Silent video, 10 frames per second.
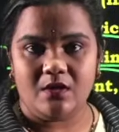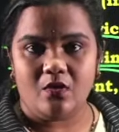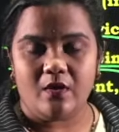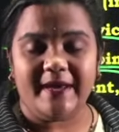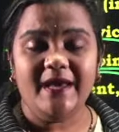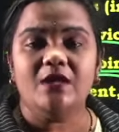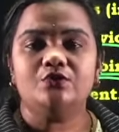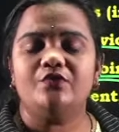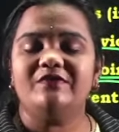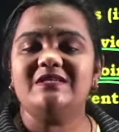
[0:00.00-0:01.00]
Okay,
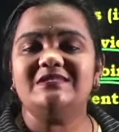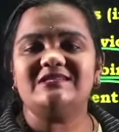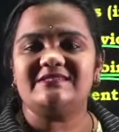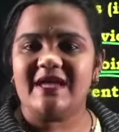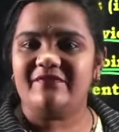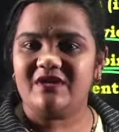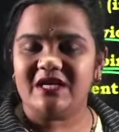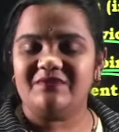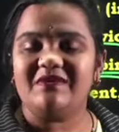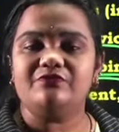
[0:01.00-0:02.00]
so which is the safety
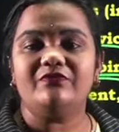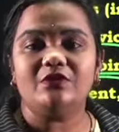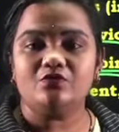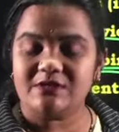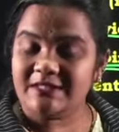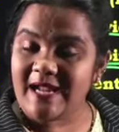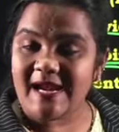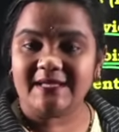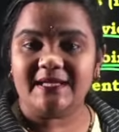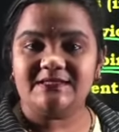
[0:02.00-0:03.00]
device we use in
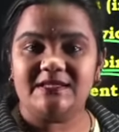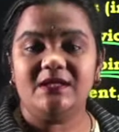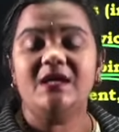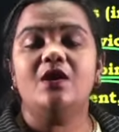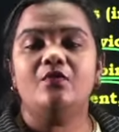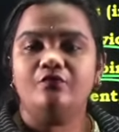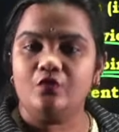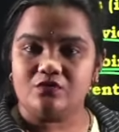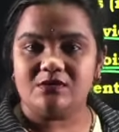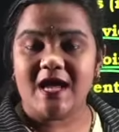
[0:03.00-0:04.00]
electricity?
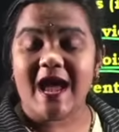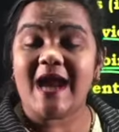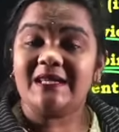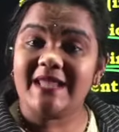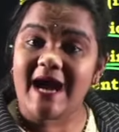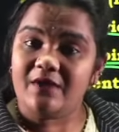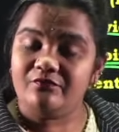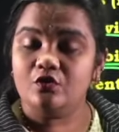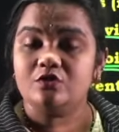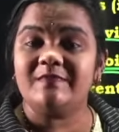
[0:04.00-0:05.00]
Fuse. And that
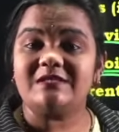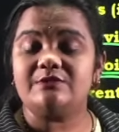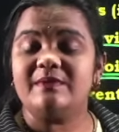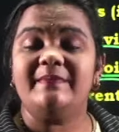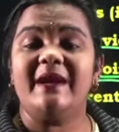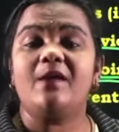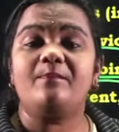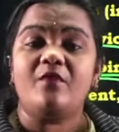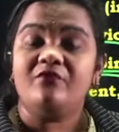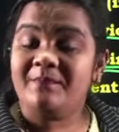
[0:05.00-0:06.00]
fuse must be made up
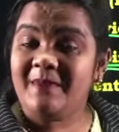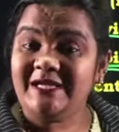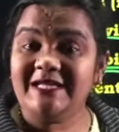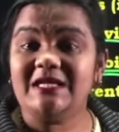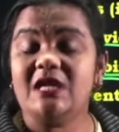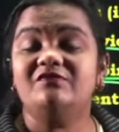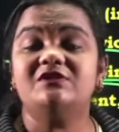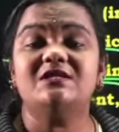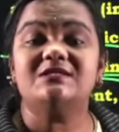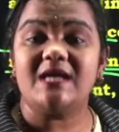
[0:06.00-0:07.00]
of a material which
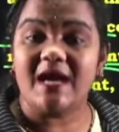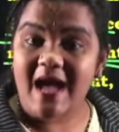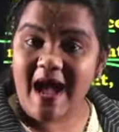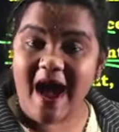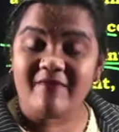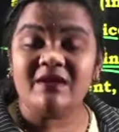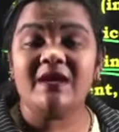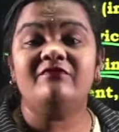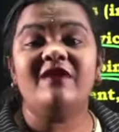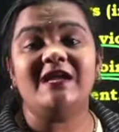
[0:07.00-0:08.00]
is having
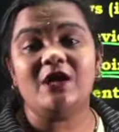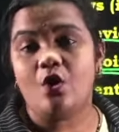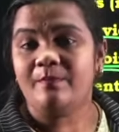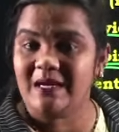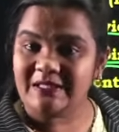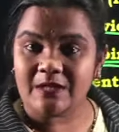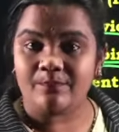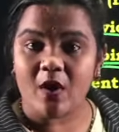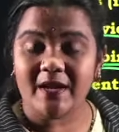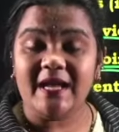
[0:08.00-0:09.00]
a very low melting
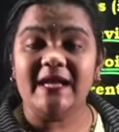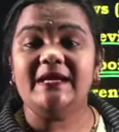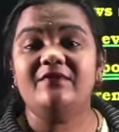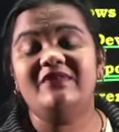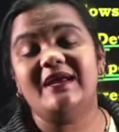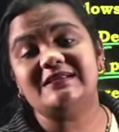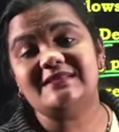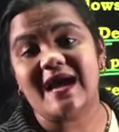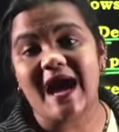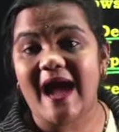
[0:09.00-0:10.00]
point. If there is
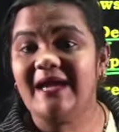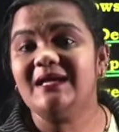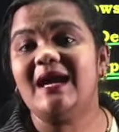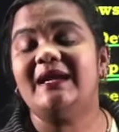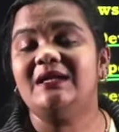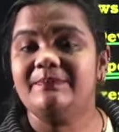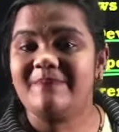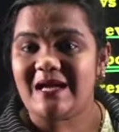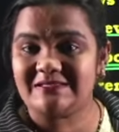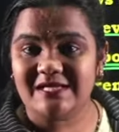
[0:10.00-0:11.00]
a high current
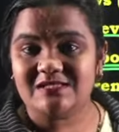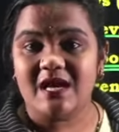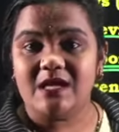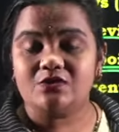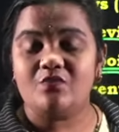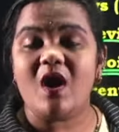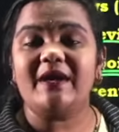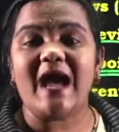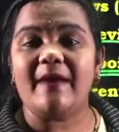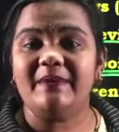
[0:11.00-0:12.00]
passage, so what
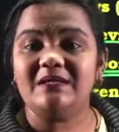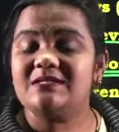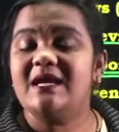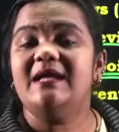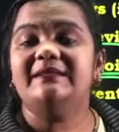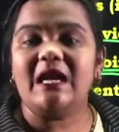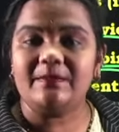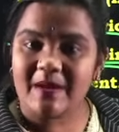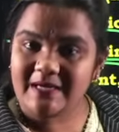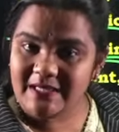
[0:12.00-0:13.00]
happens? That
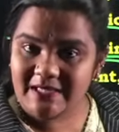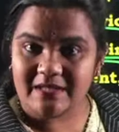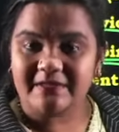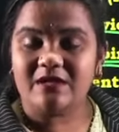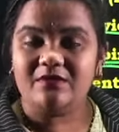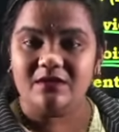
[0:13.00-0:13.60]
material, that